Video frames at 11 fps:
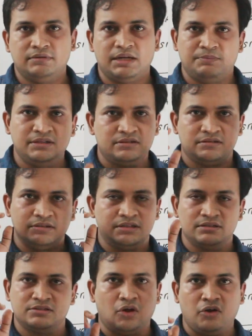That means
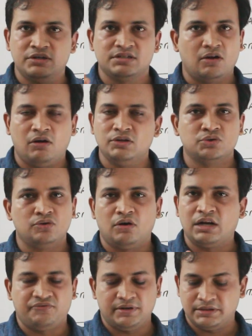this noise and all should
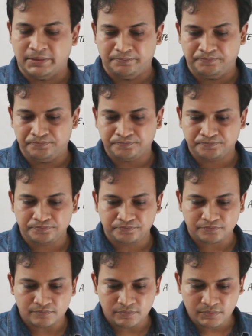not affect them.
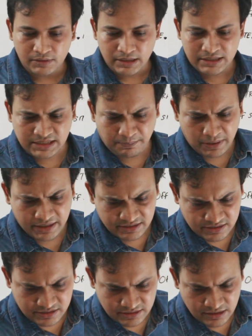
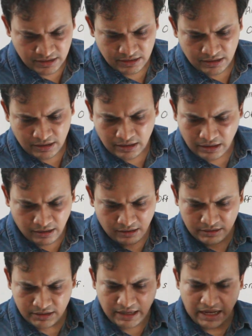Suppliers,
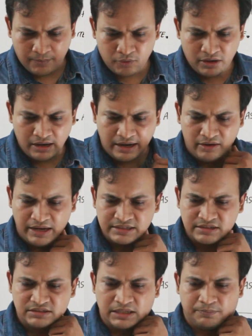the airport rely on
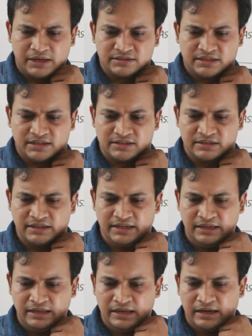external suppliers such as
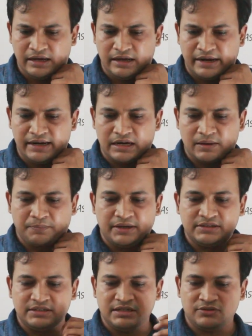the
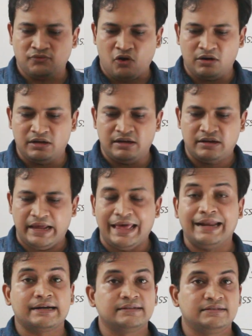enterprise such as water,
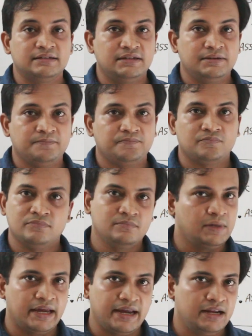electricity.
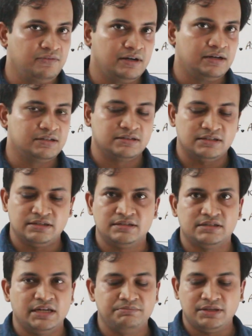Again, we are discussing the
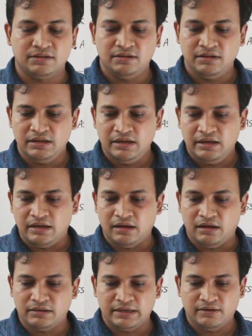same thing.
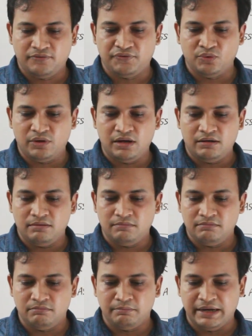Then fuel,
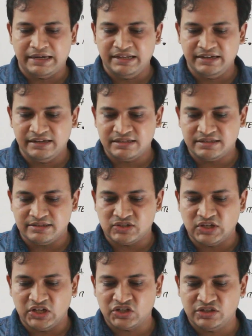materials,
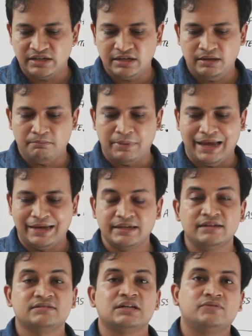stationery,
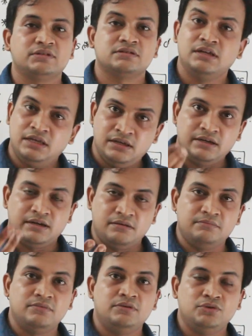banking services.
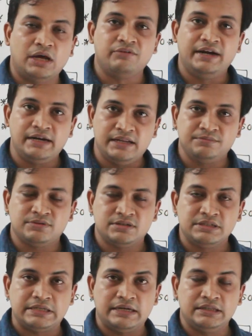You have ATMs
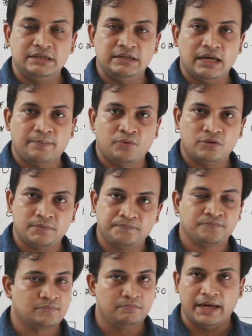inside the airport,
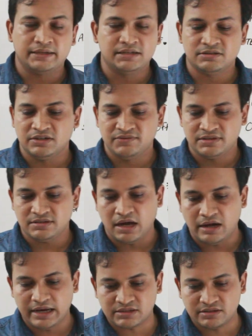banking service,
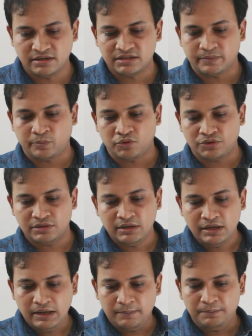external support.
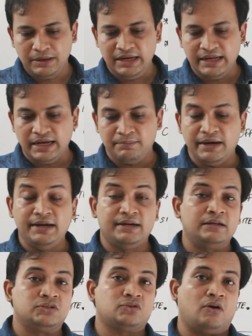Building and
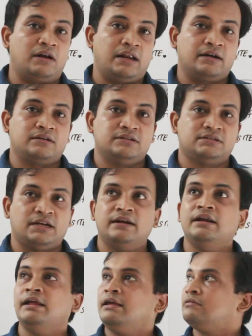maintenance contractors.
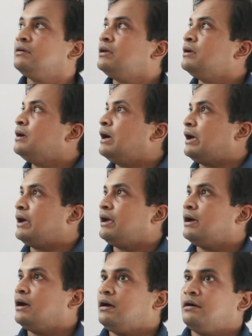Suddenly,
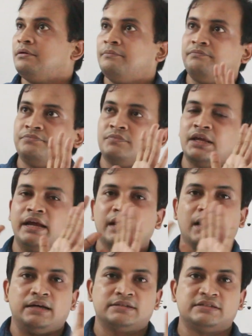a
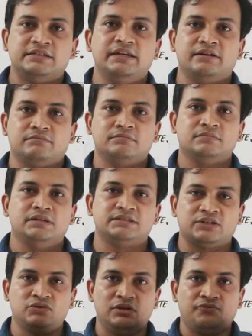glass ceiling is
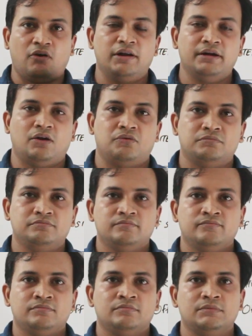actually falling down.
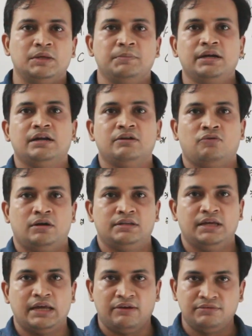Immediately what?
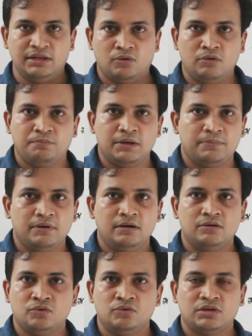They have their own
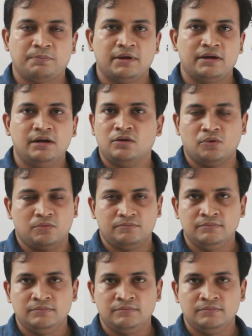people to repair it? No.